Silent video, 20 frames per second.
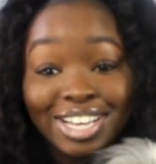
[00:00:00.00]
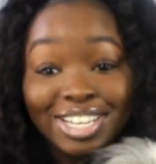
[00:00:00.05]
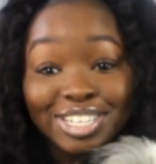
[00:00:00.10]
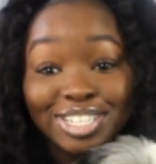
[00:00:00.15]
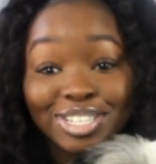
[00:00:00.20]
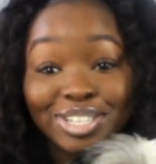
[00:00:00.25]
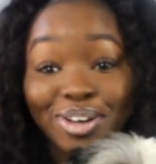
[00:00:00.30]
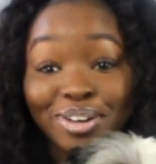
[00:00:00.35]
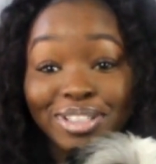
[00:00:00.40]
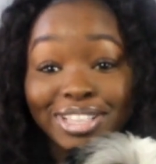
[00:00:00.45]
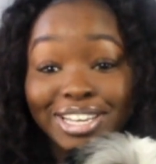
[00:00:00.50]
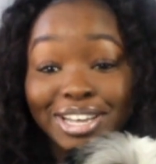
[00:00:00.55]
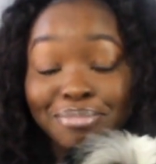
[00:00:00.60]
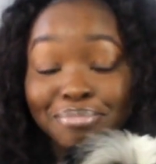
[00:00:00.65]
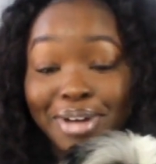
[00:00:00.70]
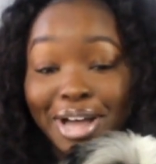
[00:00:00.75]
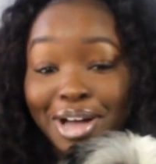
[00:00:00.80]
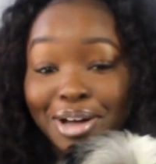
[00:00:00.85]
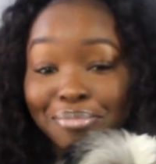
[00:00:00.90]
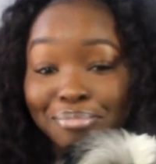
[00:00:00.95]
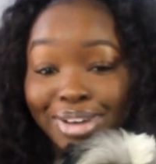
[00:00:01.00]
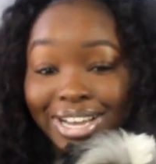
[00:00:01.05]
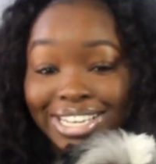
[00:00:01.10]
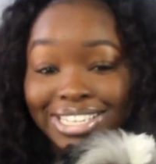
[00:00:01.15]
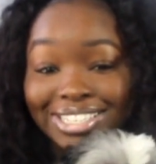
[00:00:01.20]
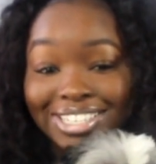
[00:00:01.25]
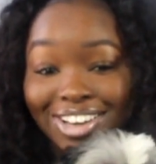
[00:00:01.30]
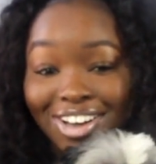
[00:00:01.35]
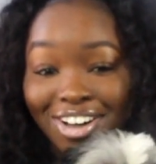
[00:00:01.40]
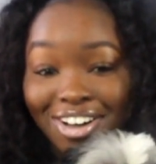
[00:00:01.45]
solely about
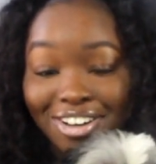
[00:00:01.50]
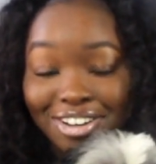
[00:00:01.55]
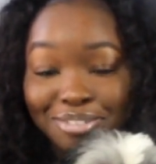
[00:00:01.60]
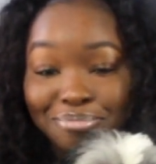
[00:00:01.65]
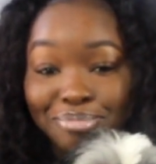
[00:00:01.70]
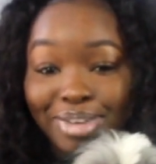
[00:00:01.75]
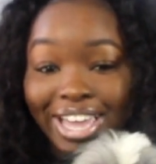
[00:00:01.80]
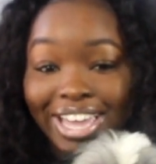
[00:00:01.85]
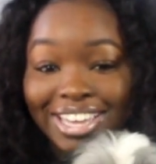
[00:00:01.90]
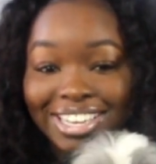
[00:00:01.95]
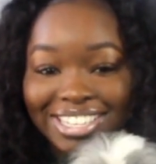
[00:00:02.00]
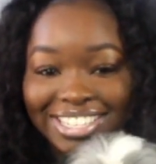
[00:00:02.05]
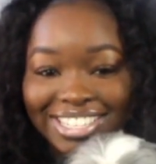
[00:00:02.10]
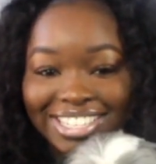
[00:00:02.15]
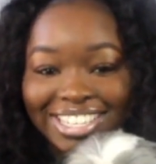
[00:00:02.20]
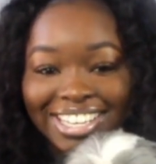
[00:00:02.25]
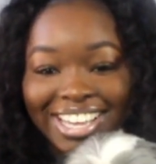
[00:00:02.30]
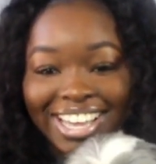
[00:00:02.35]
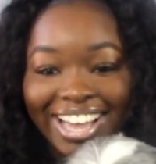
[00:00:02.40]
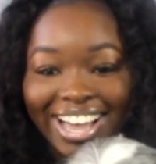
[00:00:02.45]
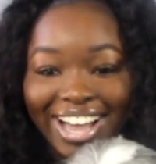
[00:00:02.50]
my dog, Mace.